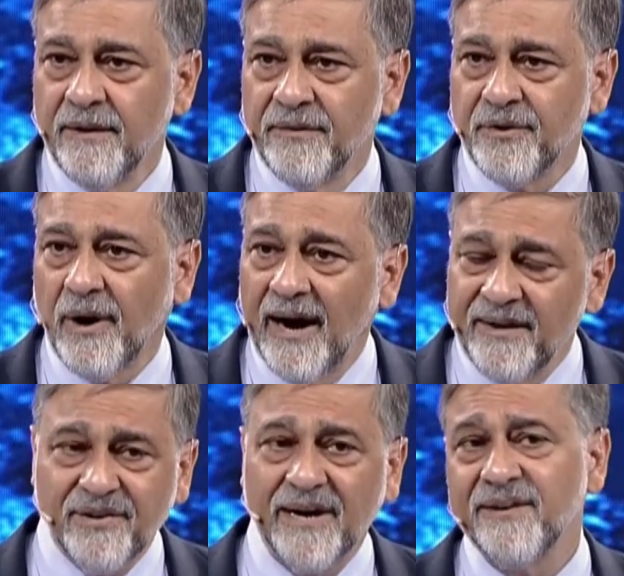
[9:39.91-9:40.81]
So I
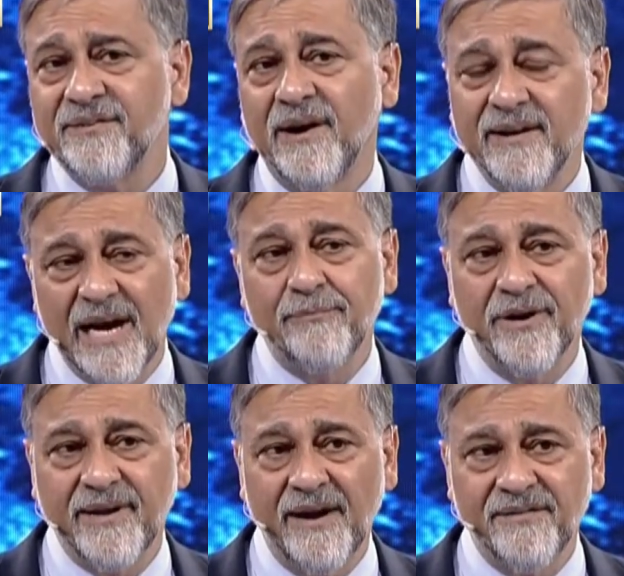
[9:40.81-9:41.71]
started studying up
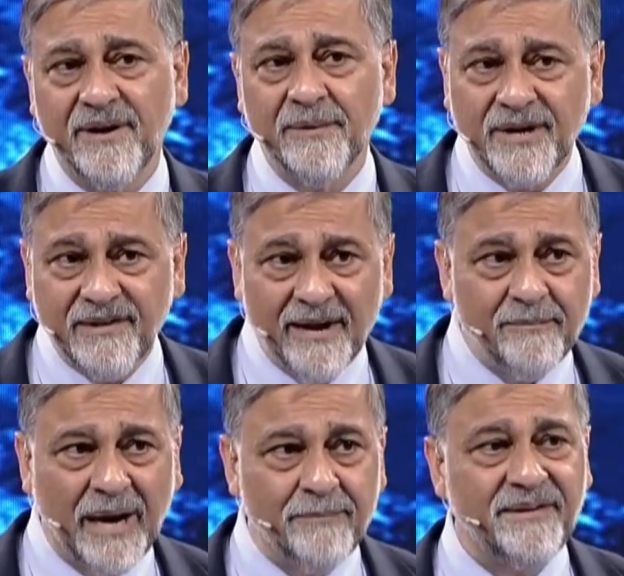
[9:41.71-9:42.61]
on cancer because
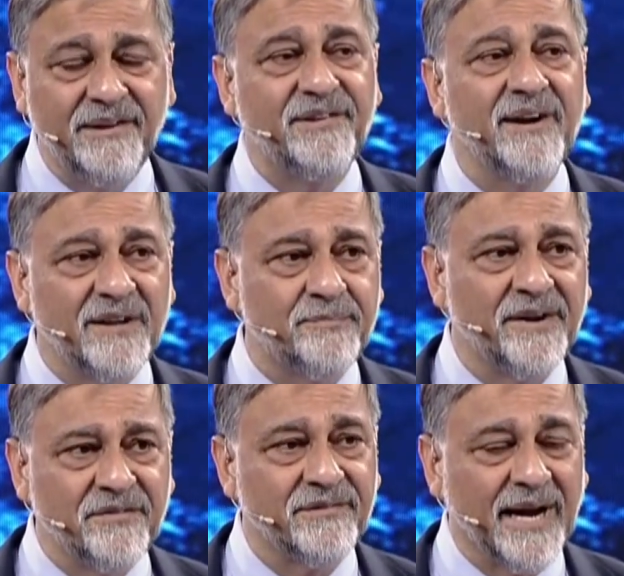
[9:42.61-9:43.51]
I've been teaching
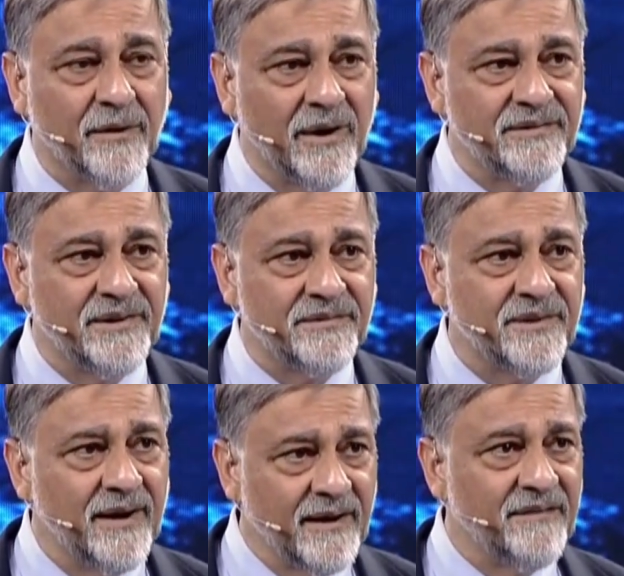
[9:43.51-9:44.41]
exponential technologies,
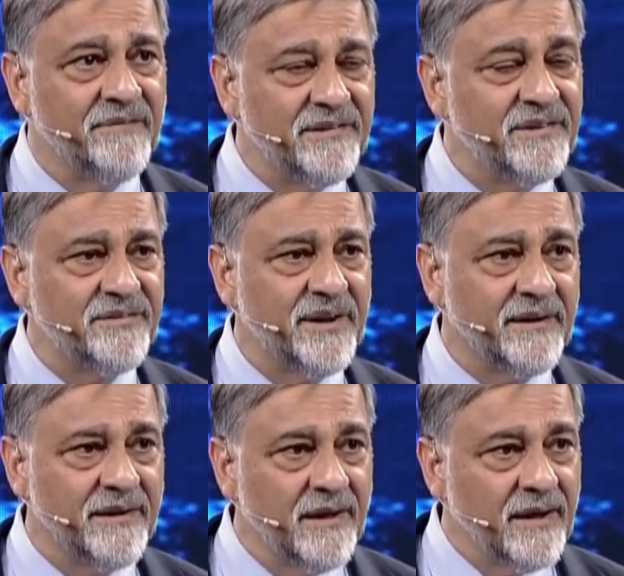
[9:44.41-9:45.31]

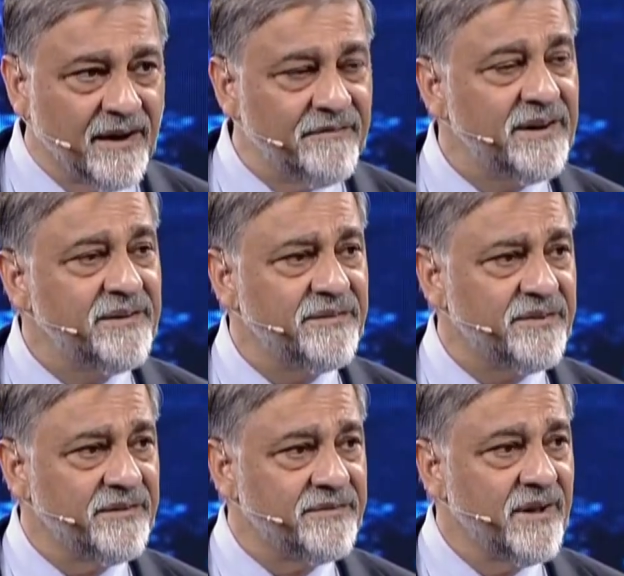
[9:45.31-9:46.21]

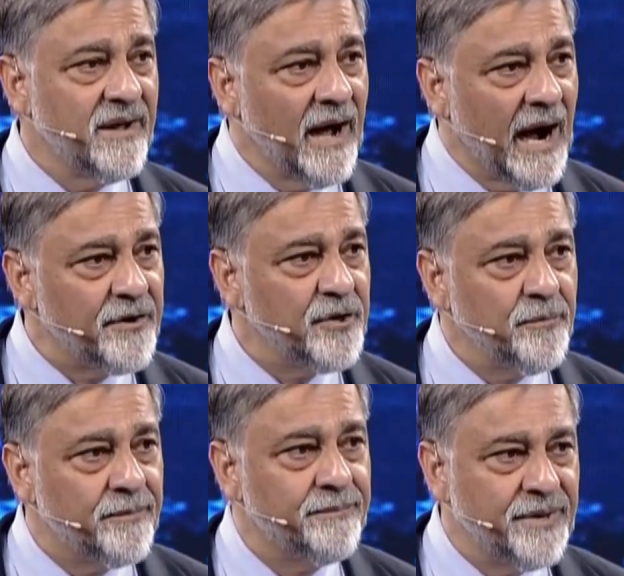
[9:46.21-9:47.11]
convergences. How do you
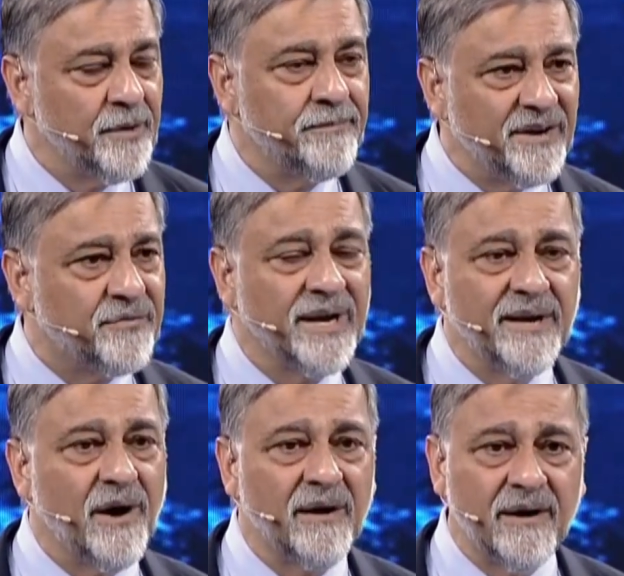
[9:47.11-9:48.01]
build $1
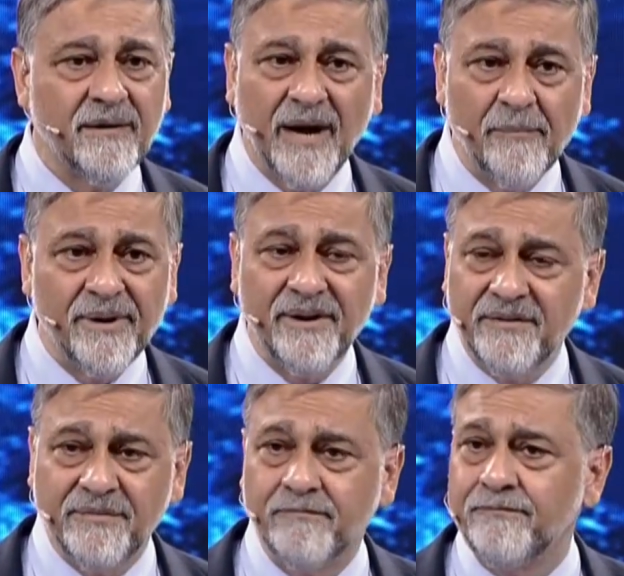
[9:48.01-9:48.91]
trillion
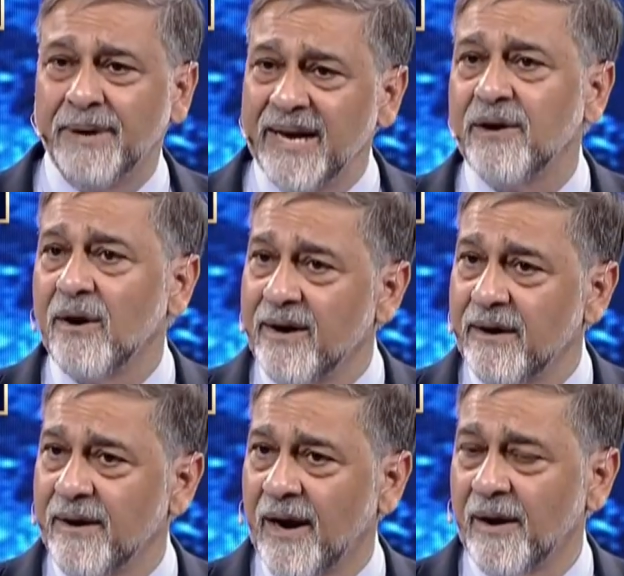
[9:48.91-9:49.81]
companies,
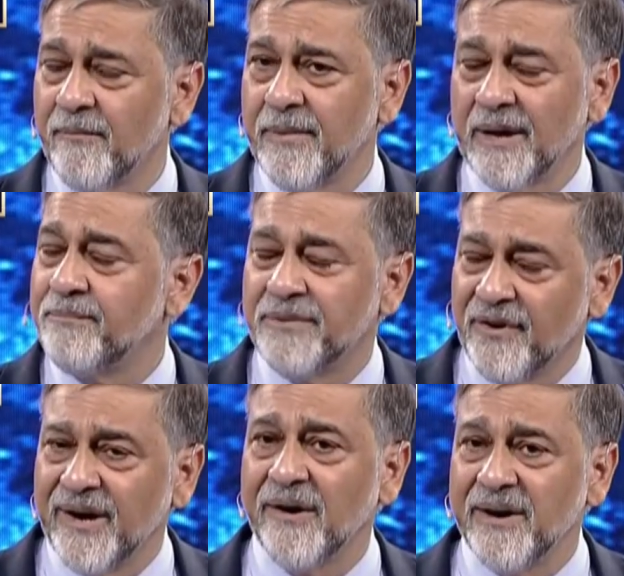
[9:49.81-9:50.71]
$1
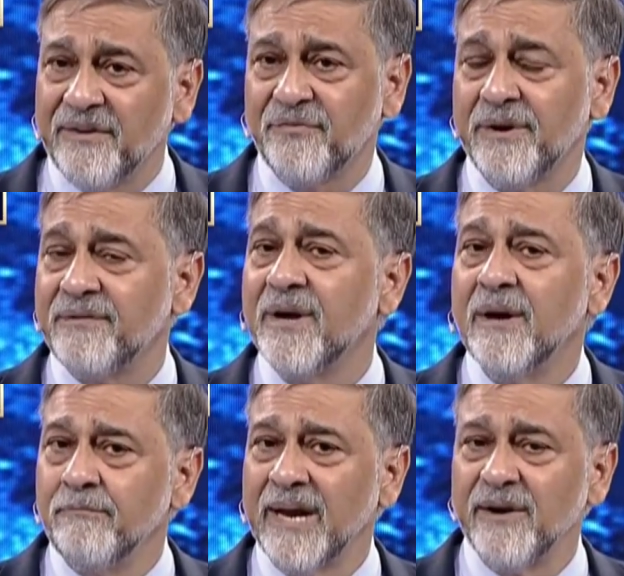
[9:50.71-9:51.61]
trillion industries,
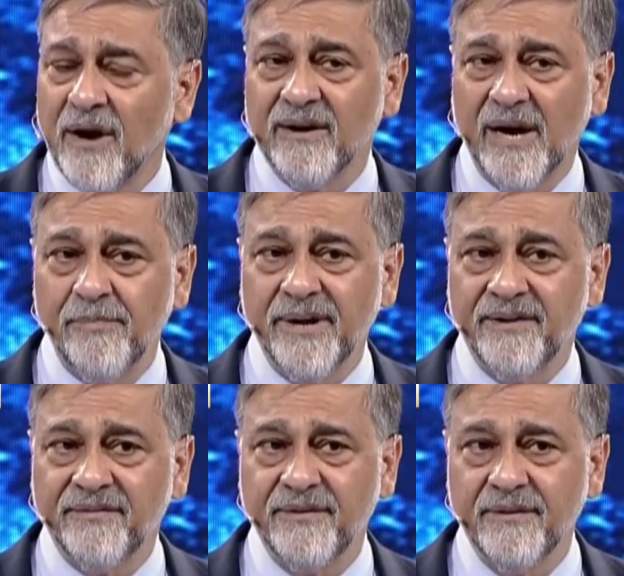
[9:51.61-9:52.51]
$1 billion
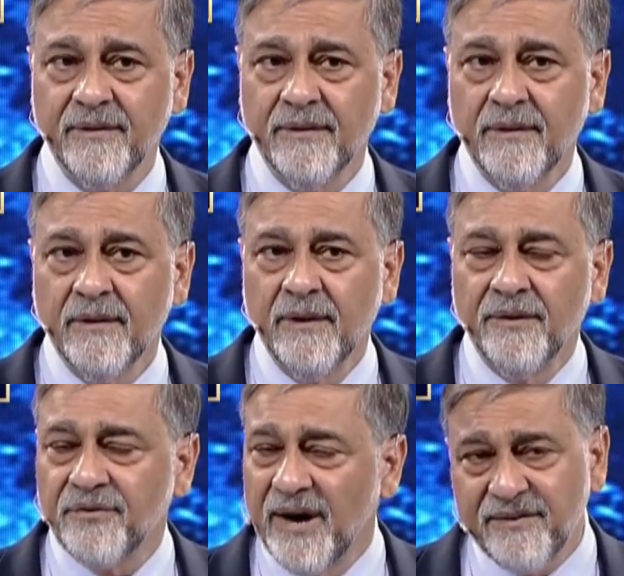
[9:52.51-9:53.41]
companies?
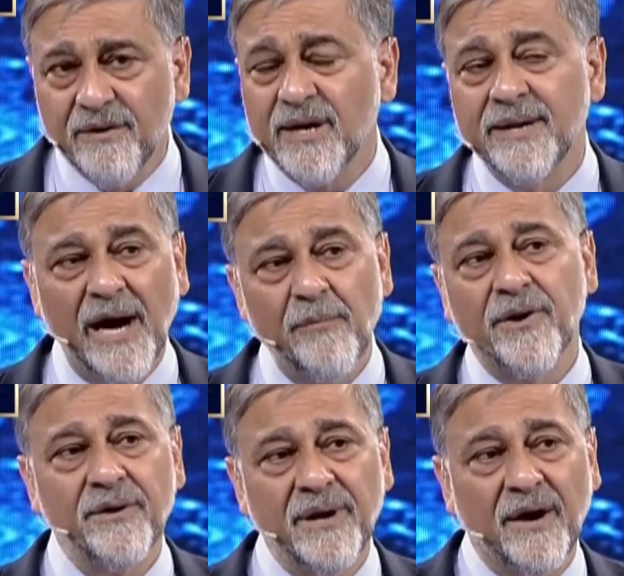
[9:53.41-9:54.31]
So I said, okay, now I'm
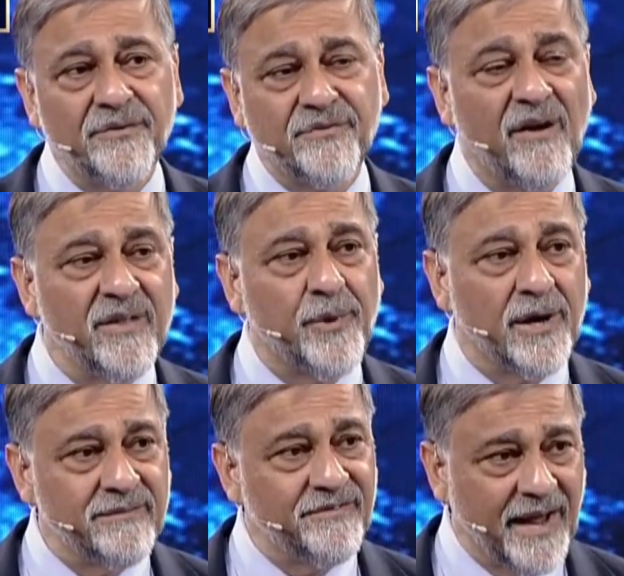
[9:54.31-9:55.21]
going to solve the
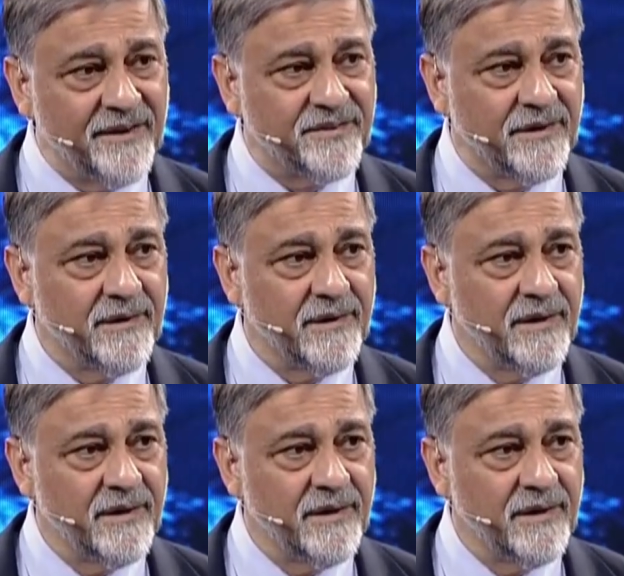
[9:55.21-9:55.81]
problem of cancer.